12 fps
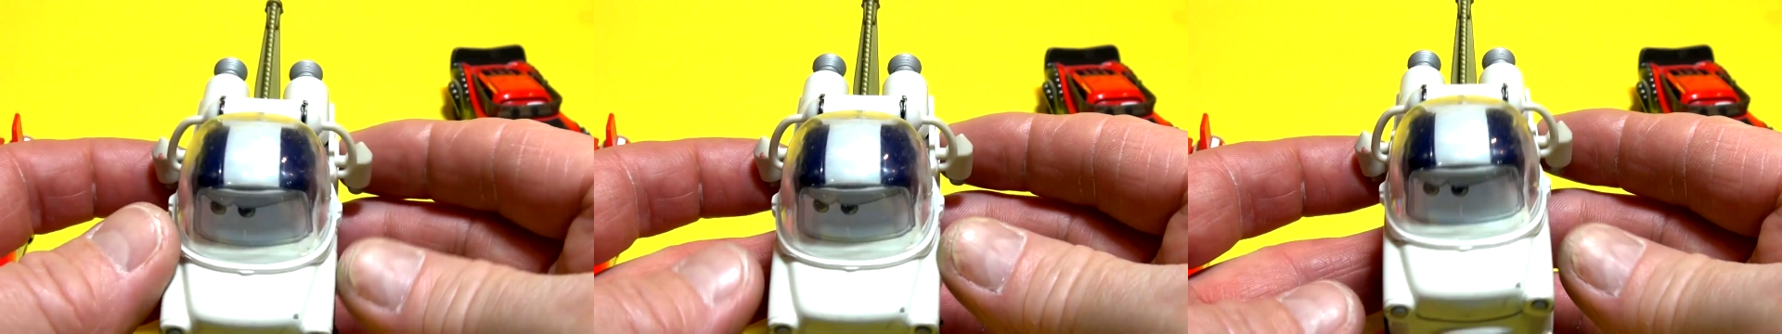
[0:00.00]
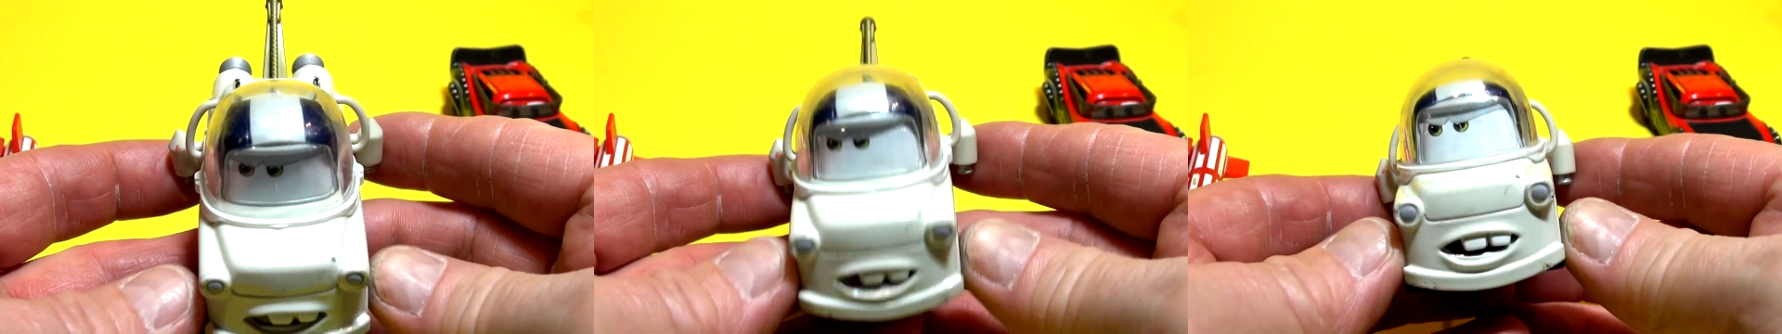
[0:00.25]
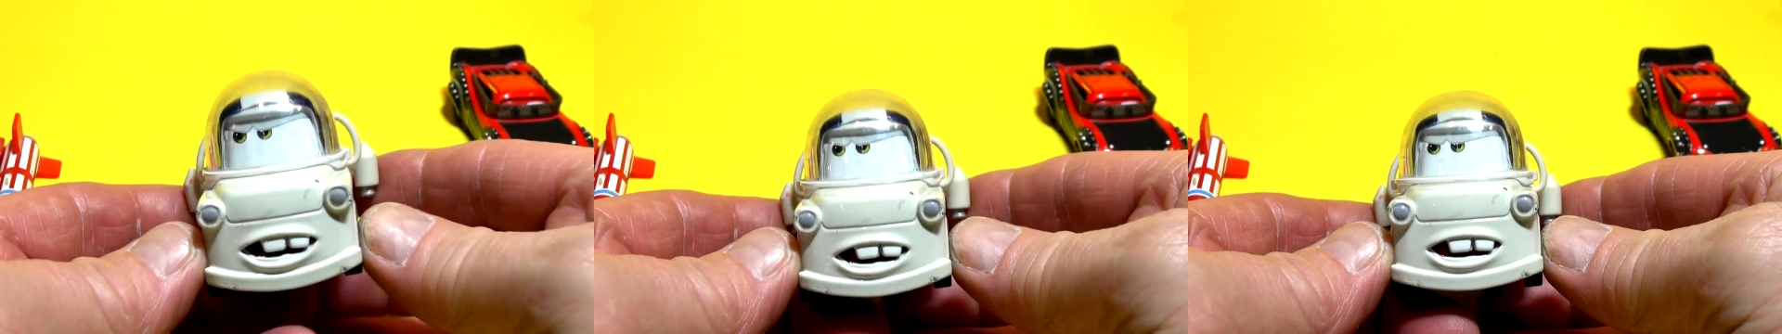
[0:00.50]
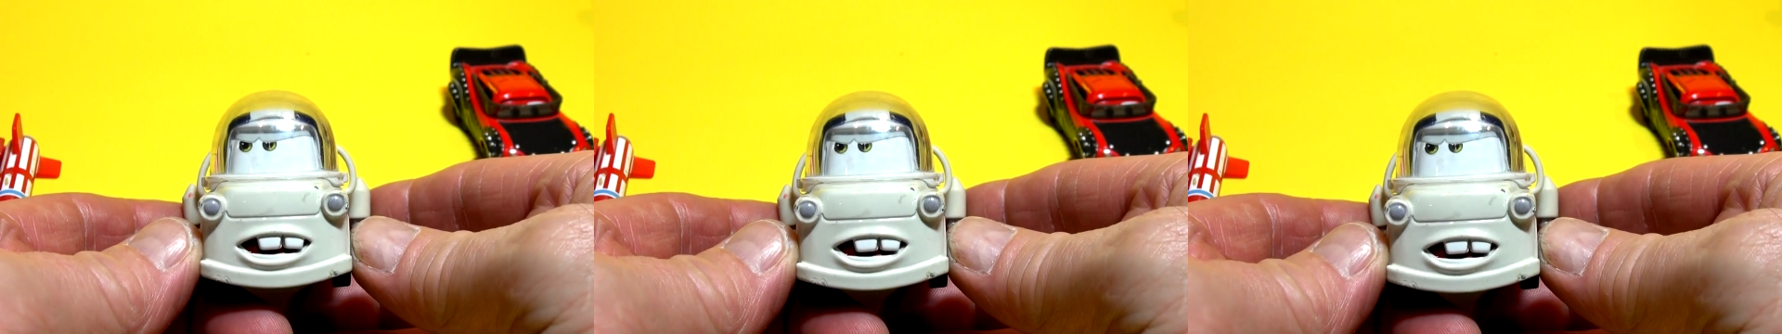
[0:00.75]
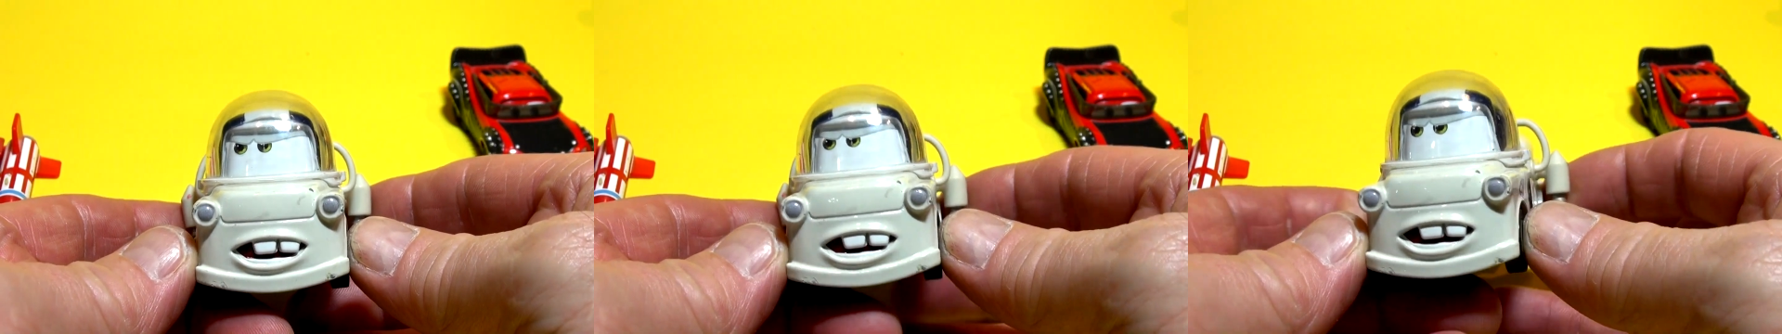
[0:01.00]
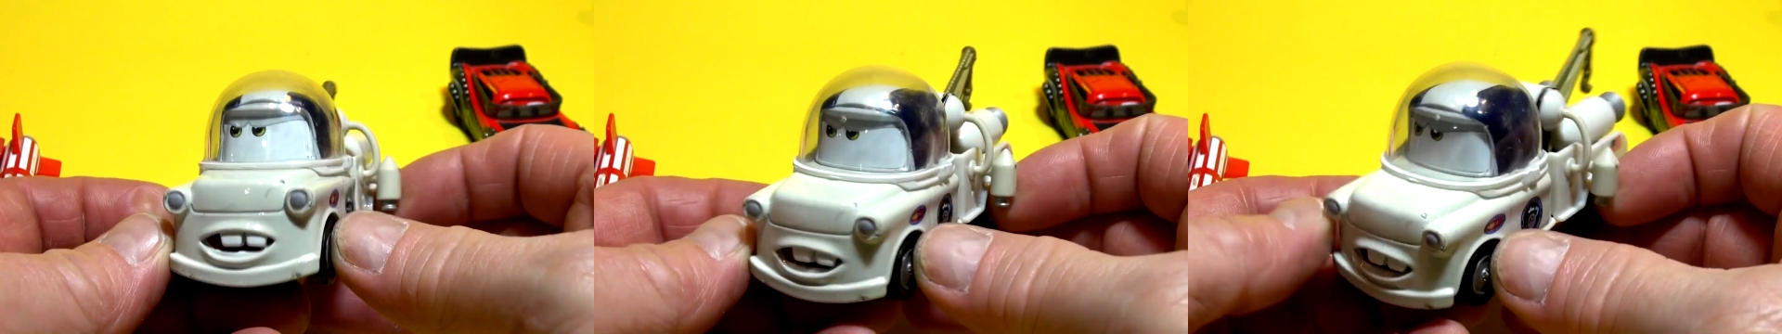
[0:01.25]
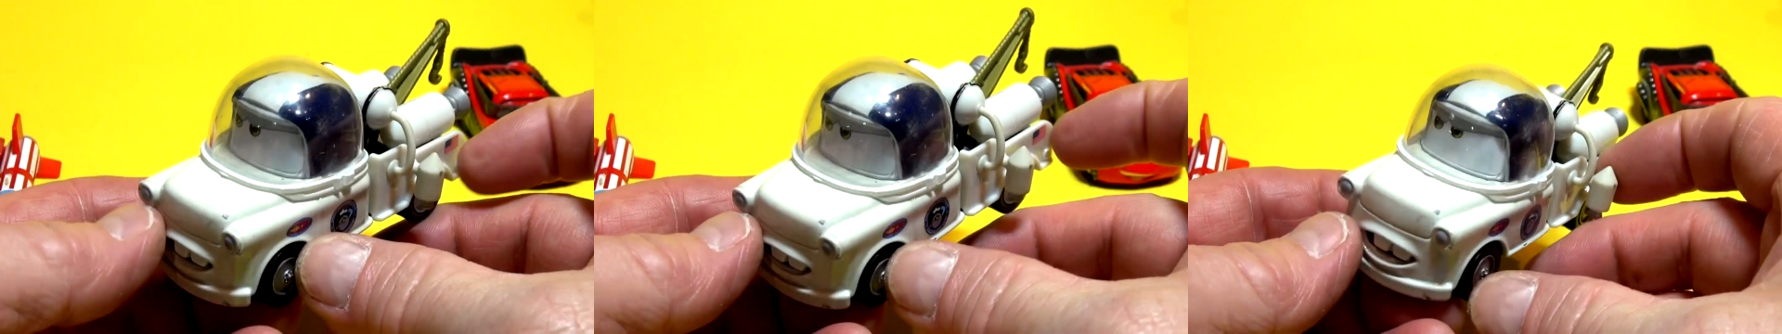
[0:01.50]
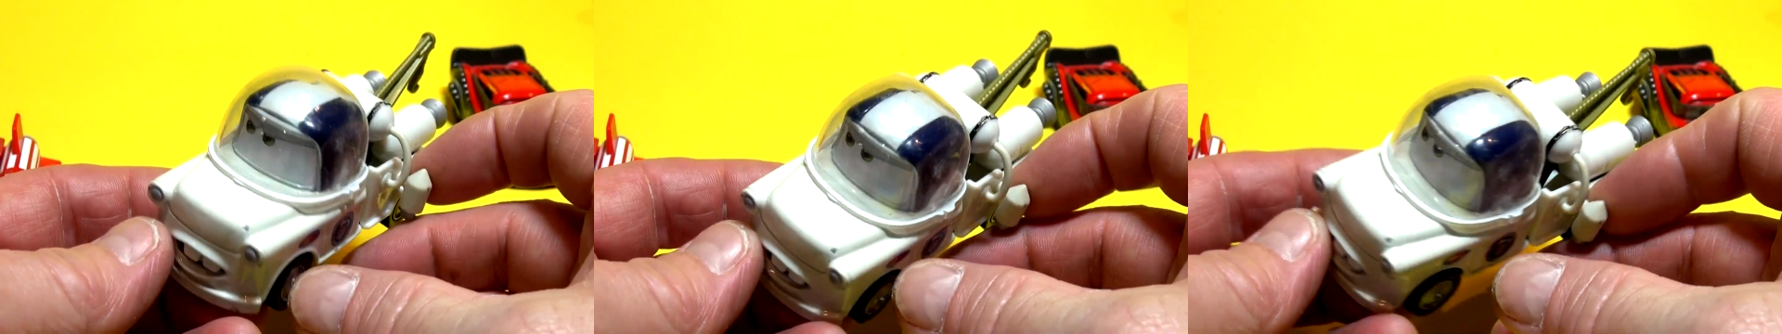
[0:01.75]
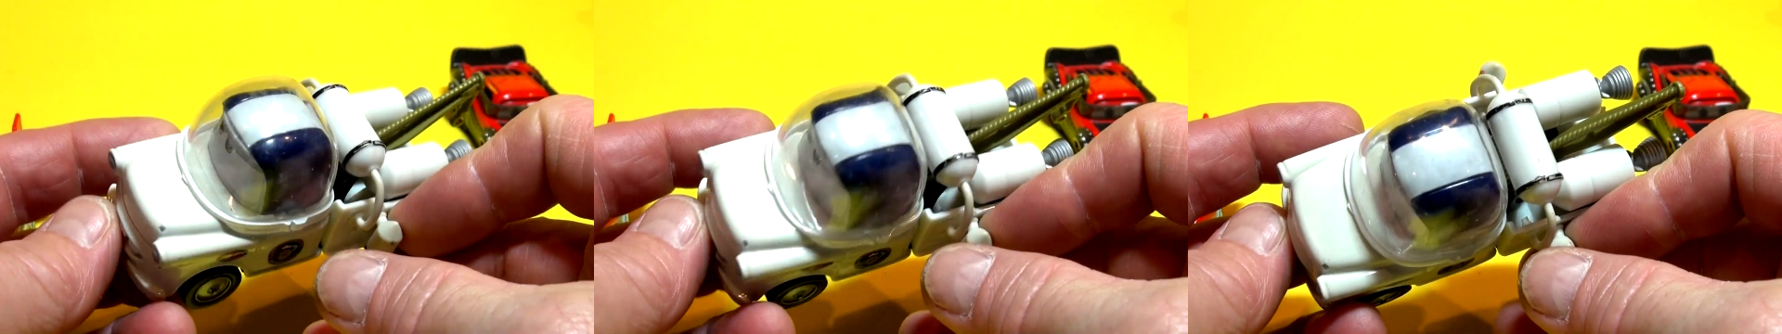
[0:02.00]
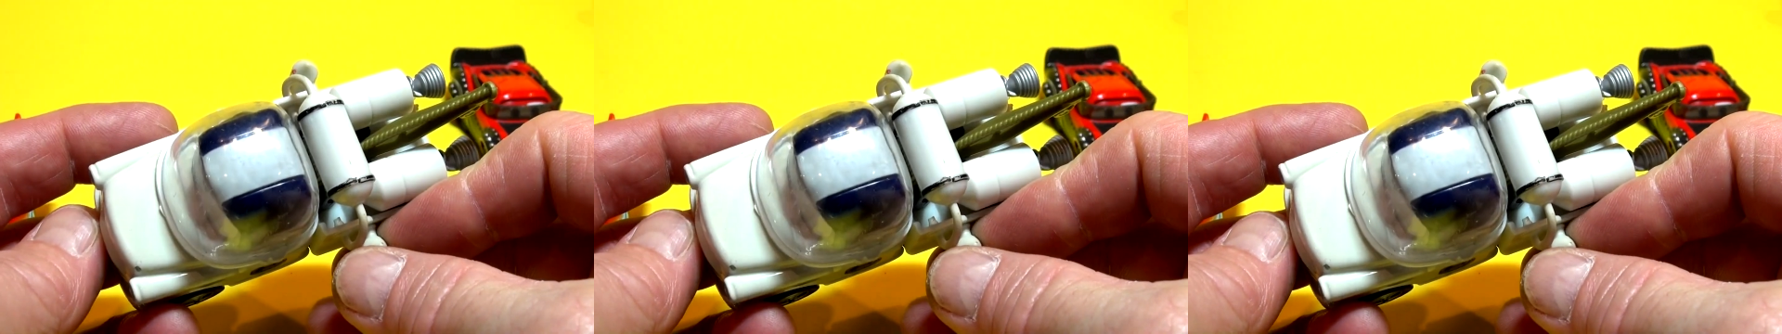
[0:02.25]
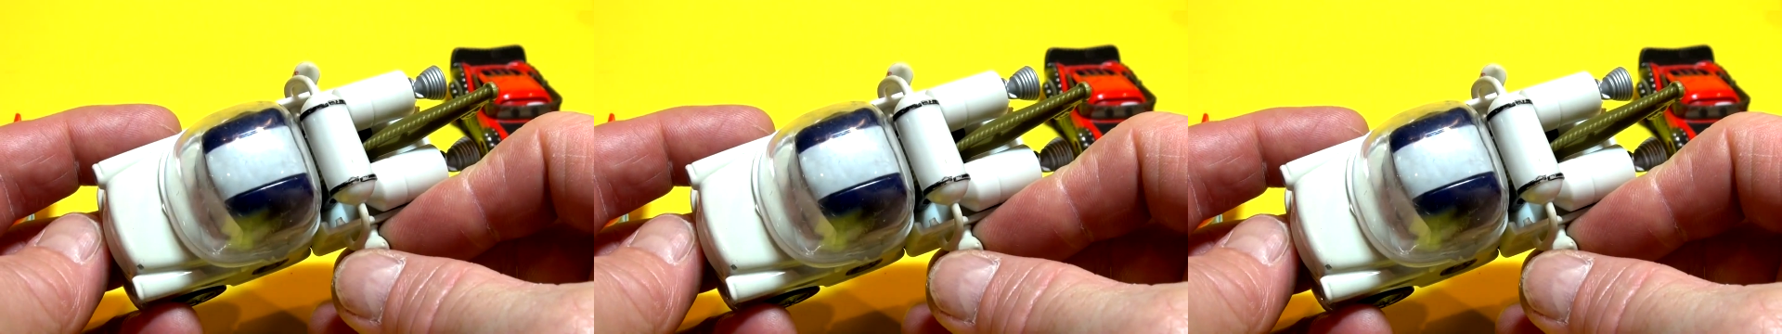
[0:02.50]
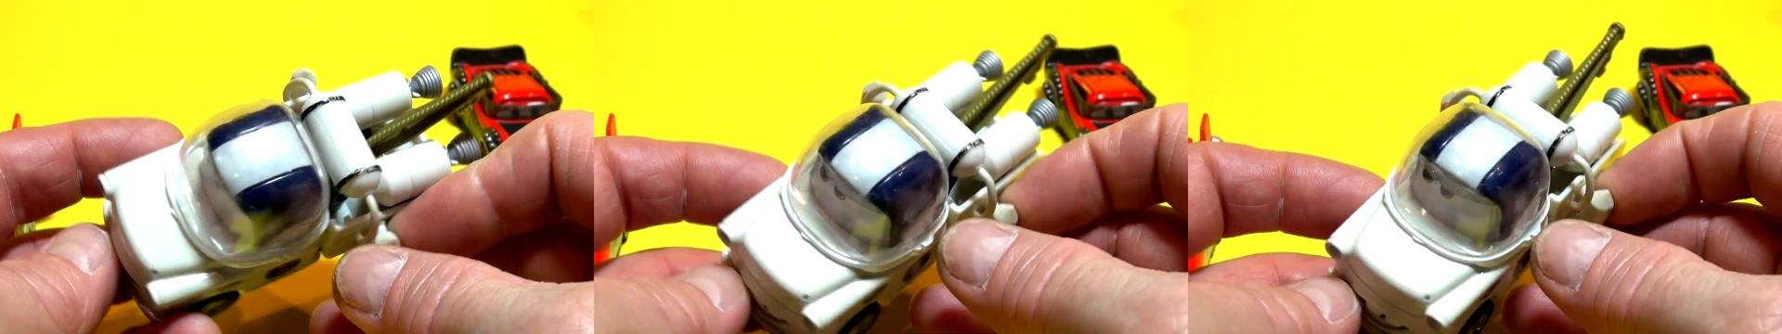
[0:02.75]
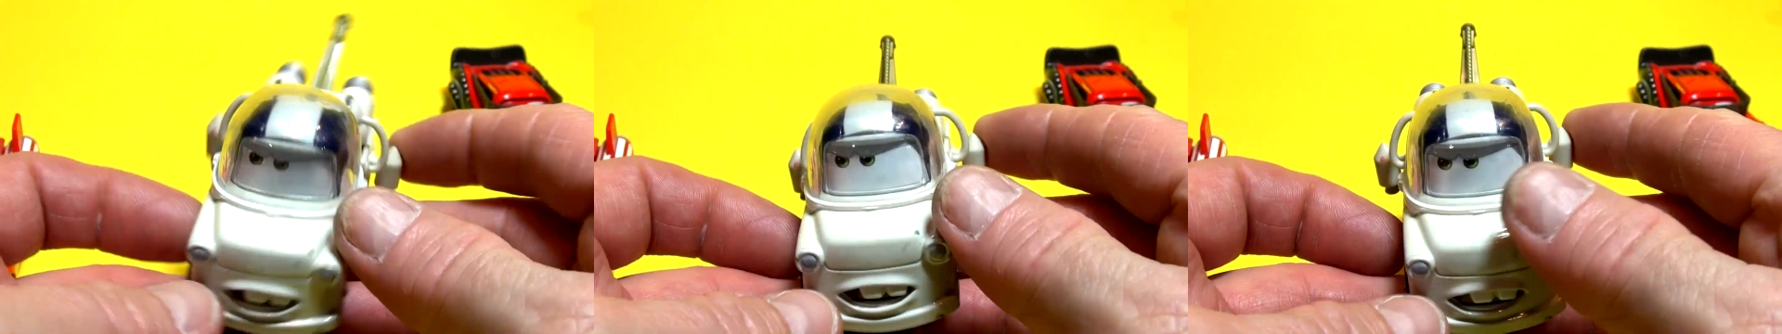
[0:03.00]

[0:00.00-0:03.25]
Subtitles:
Nobody's mouth can be seen.